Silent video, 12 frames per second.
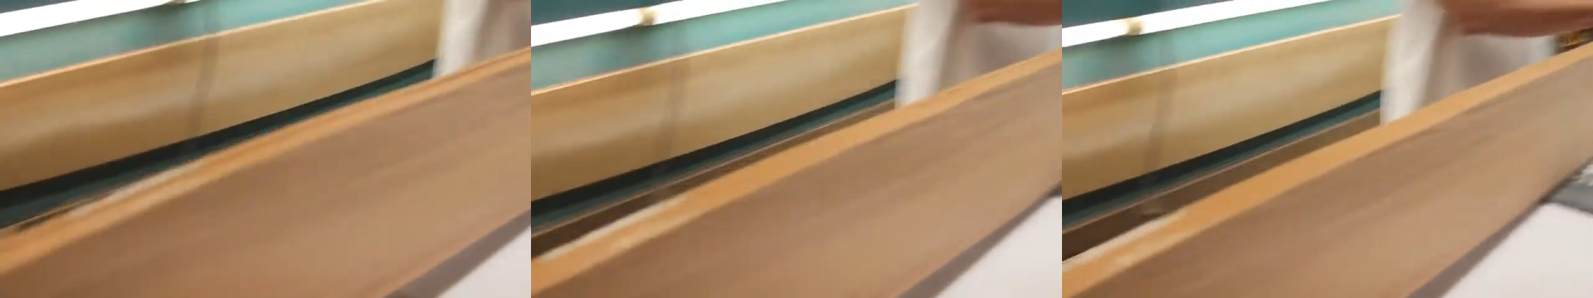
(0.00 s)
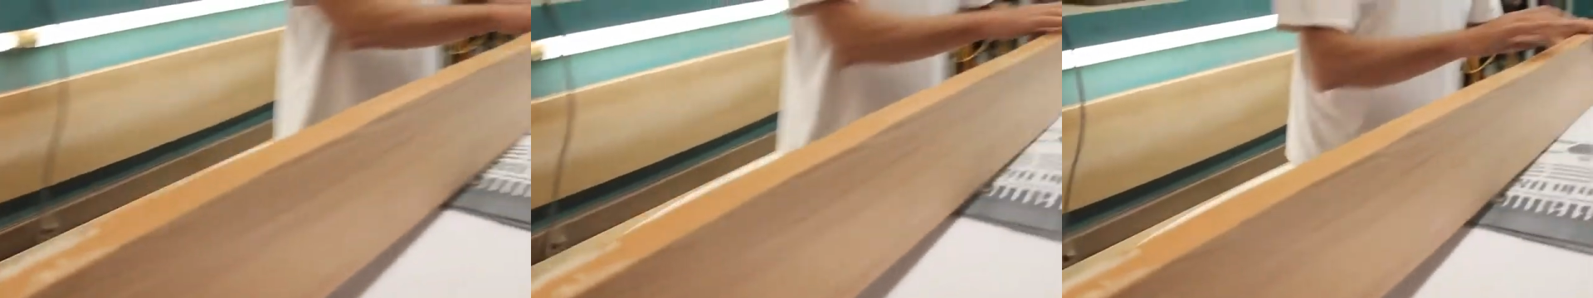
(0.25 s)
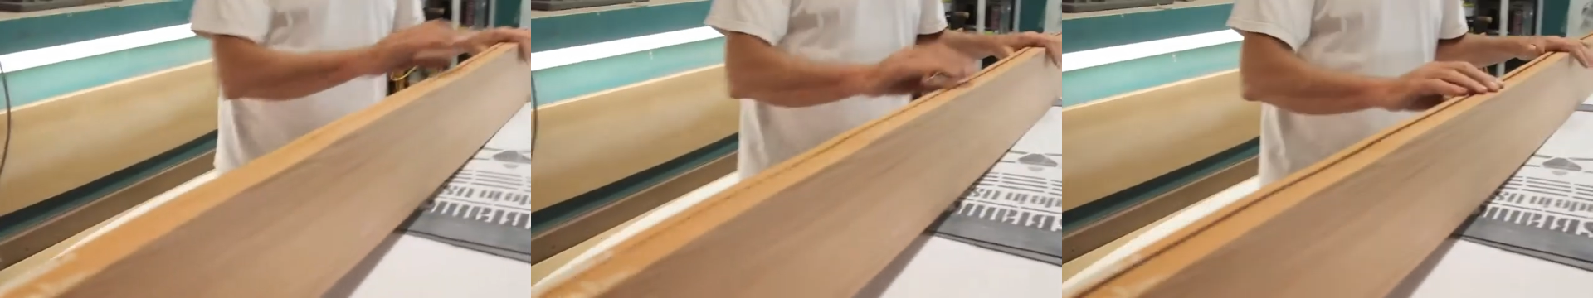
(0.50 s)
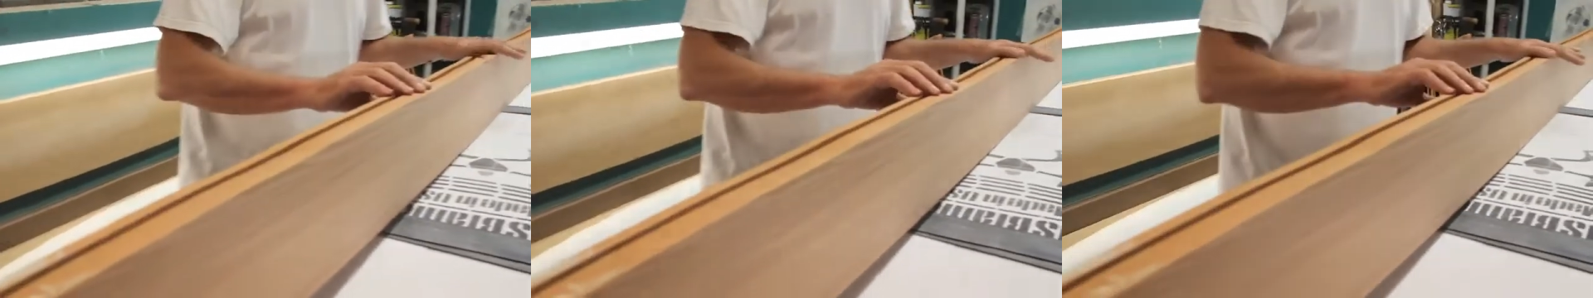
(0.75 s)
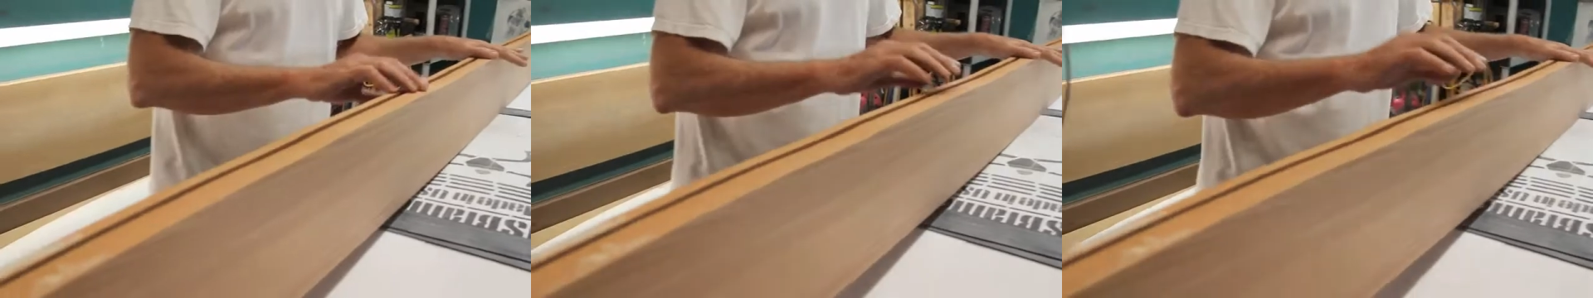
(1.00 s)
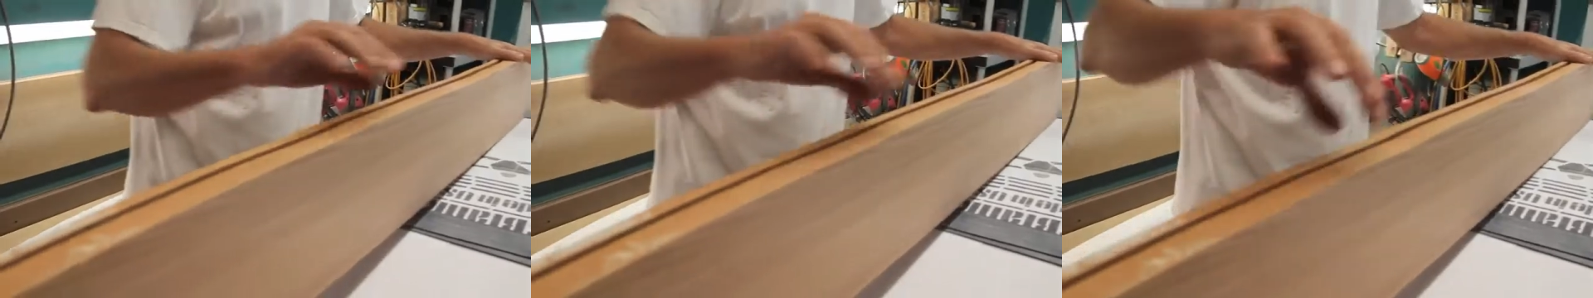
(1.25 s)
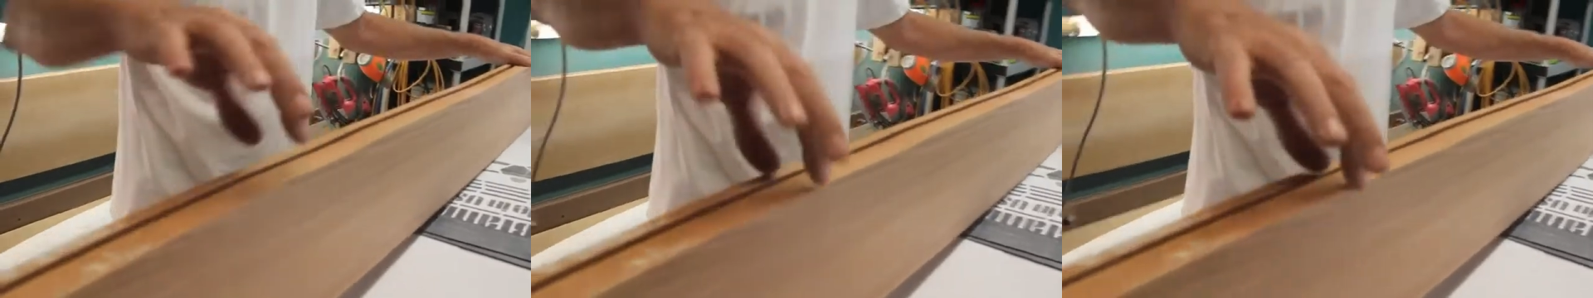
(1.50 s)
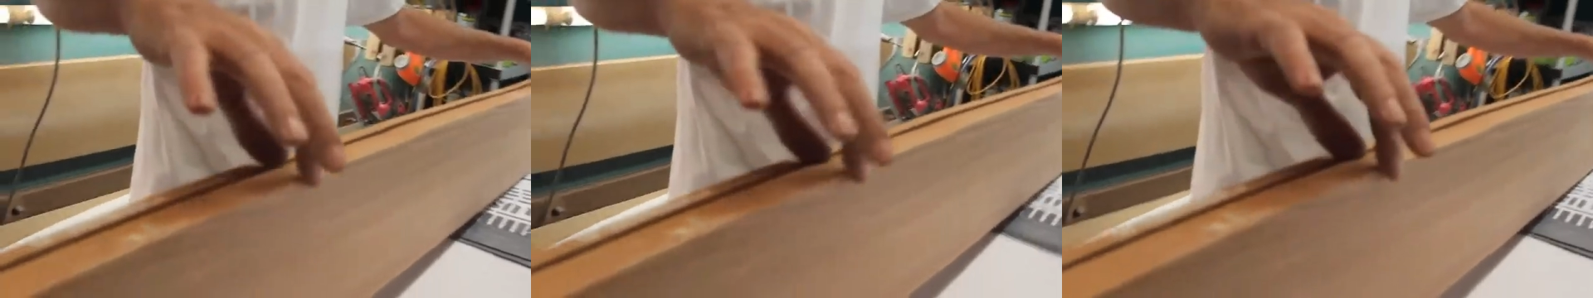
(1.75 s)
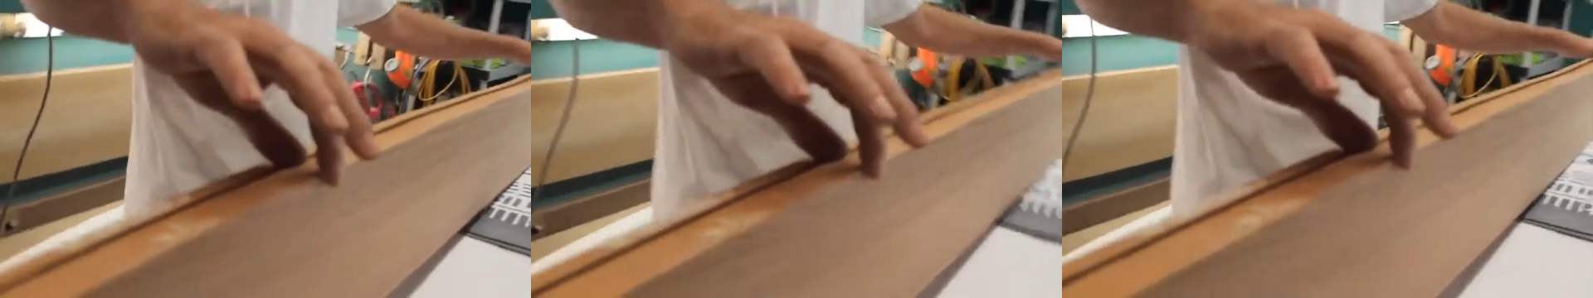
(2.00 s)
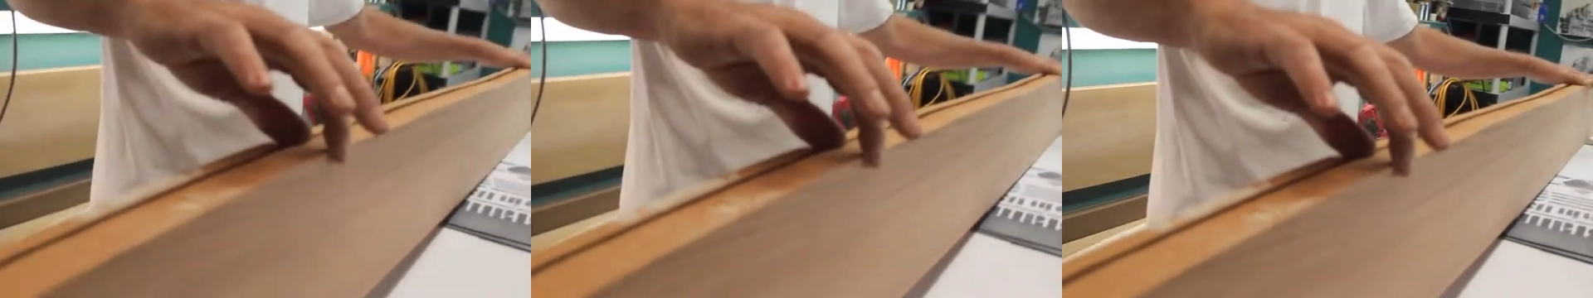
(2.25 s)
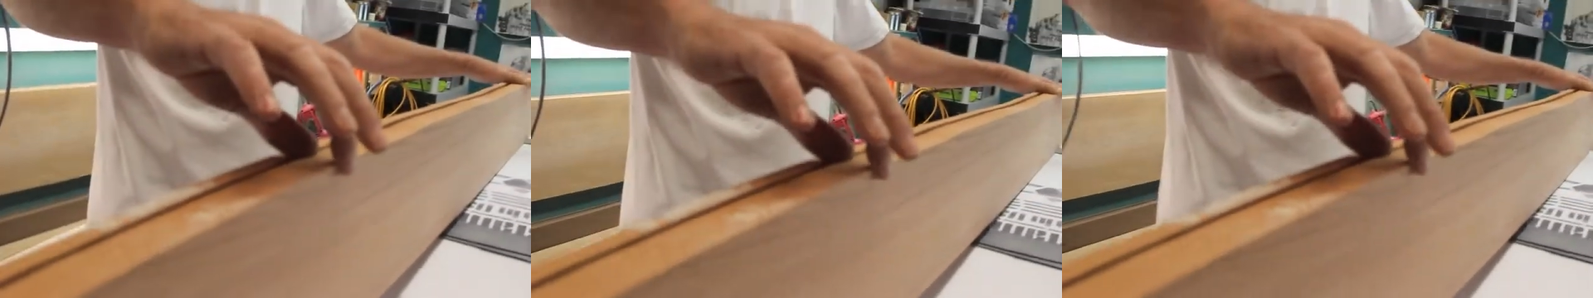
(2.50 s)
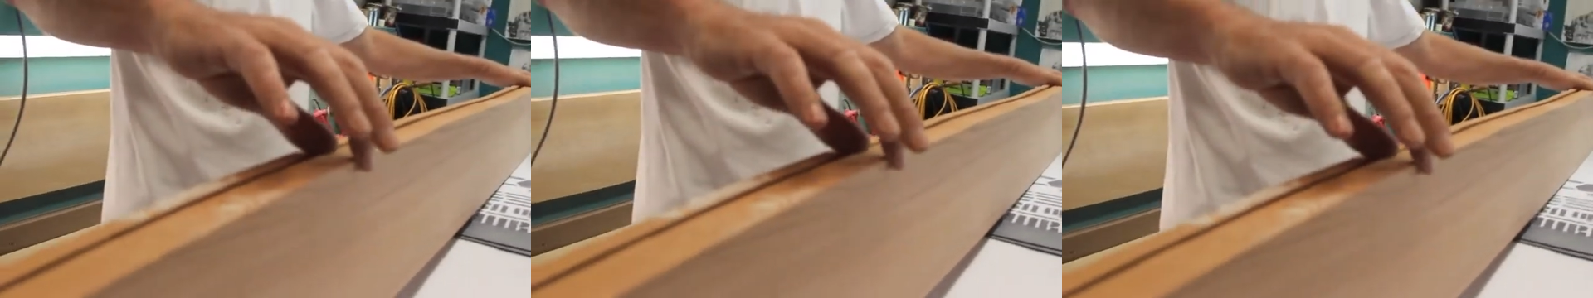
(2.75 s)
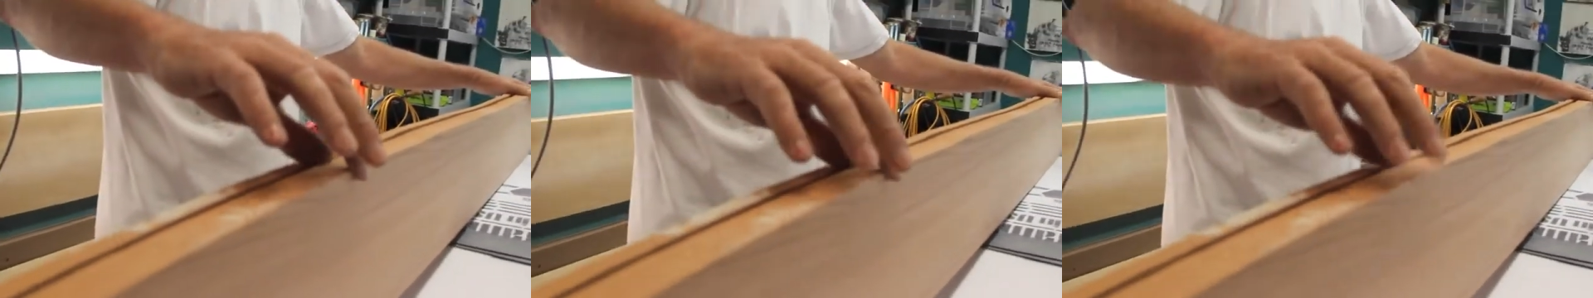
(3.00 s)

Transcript: (no speaker visible)